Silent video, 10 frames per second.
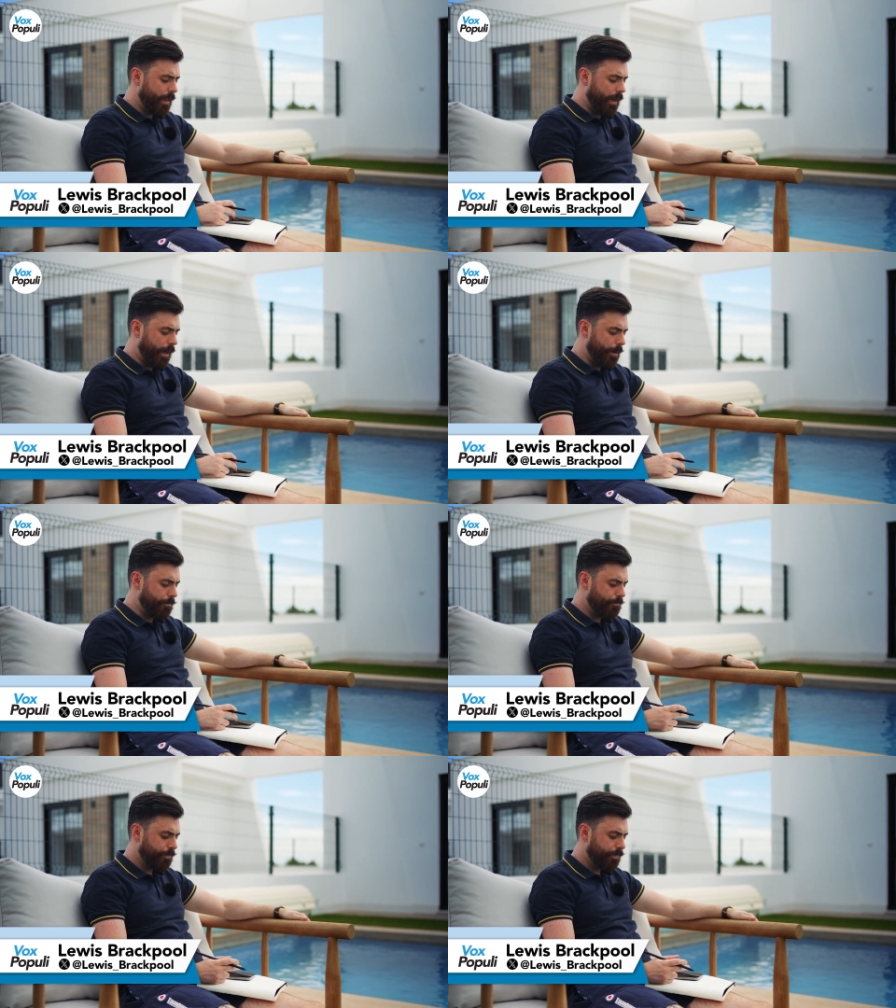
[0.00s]

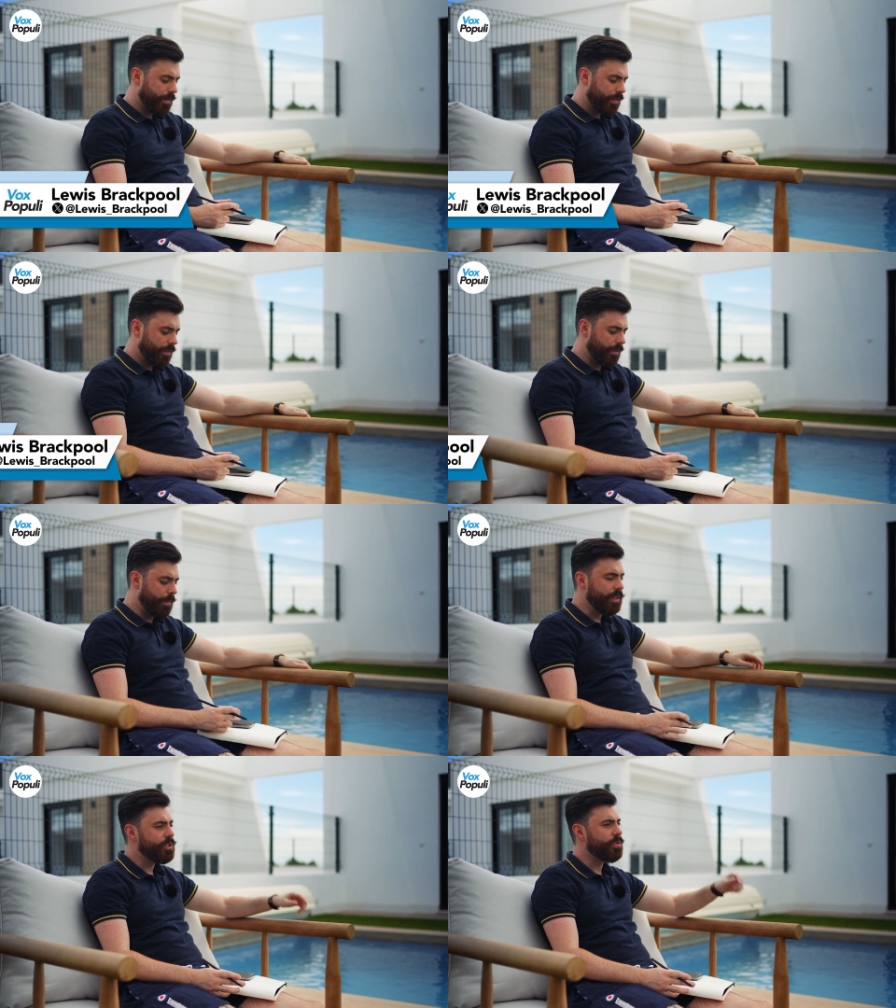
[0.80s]
The
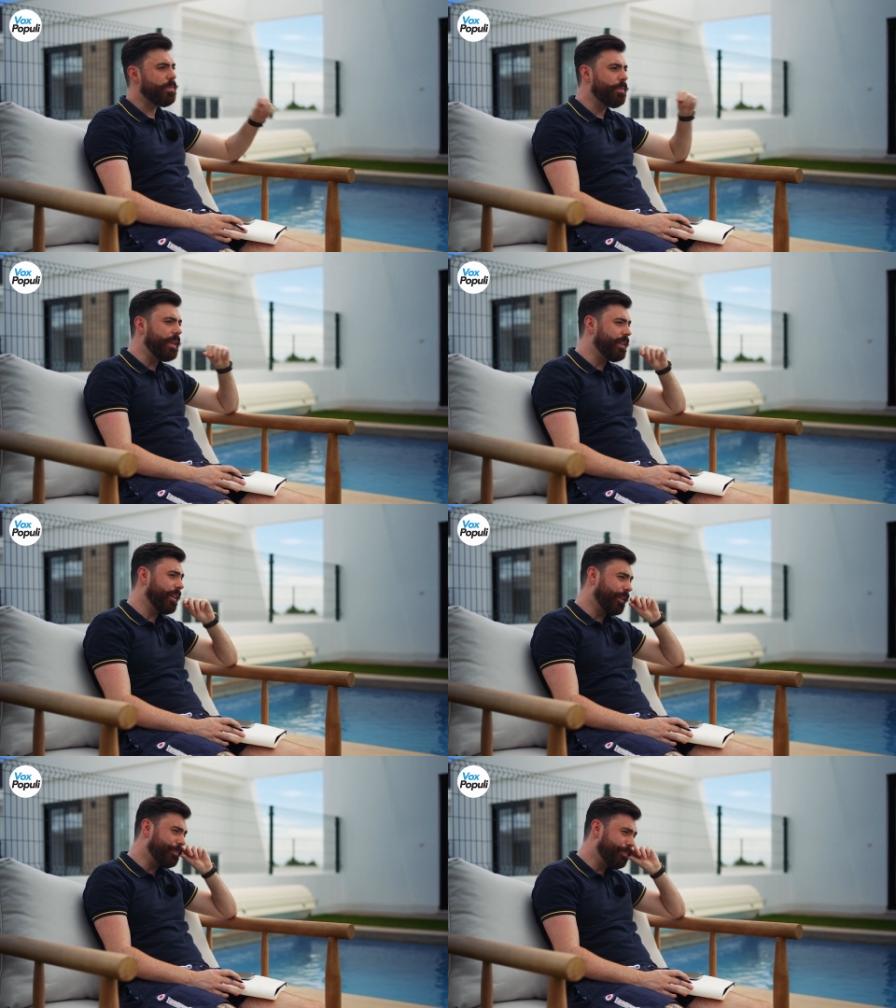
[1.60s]
mainstream
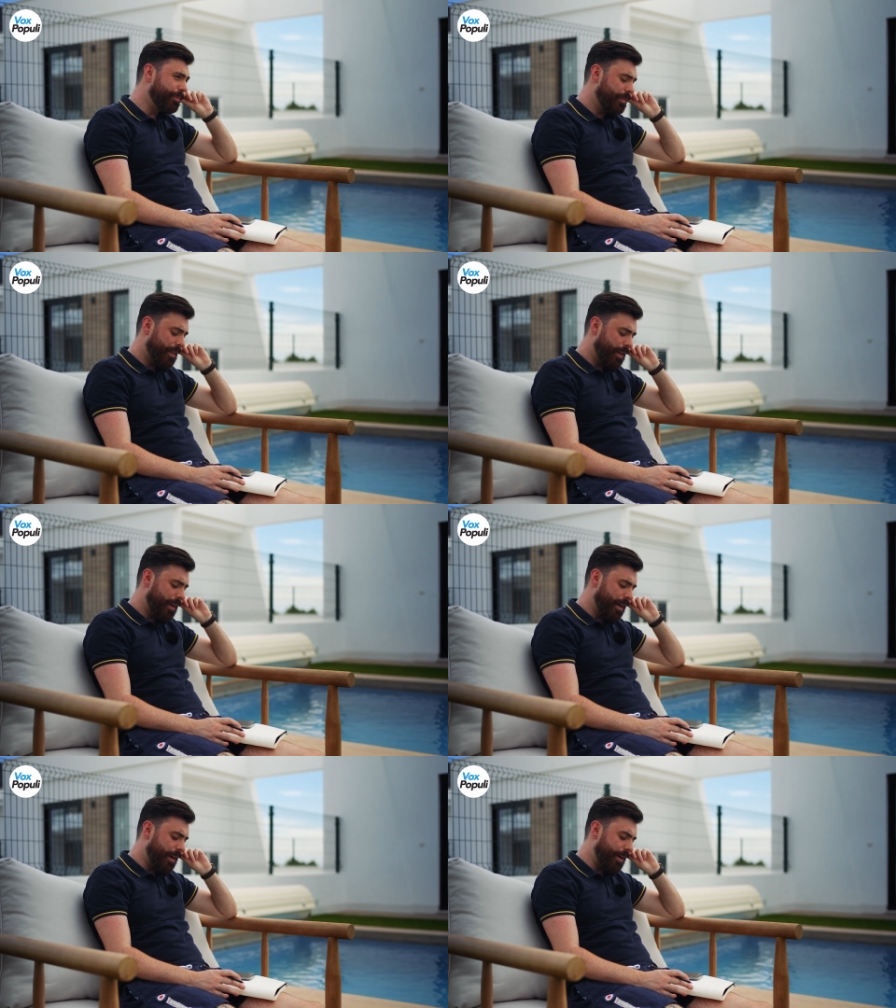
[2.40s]
media
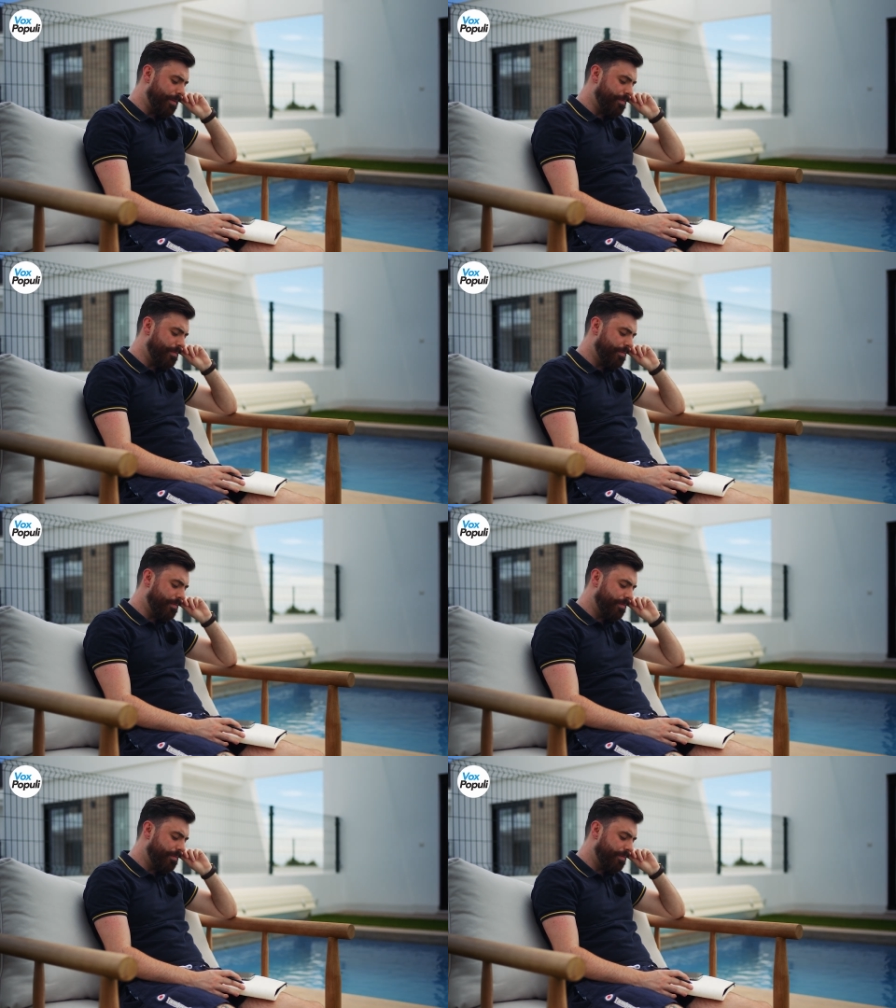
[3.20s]
and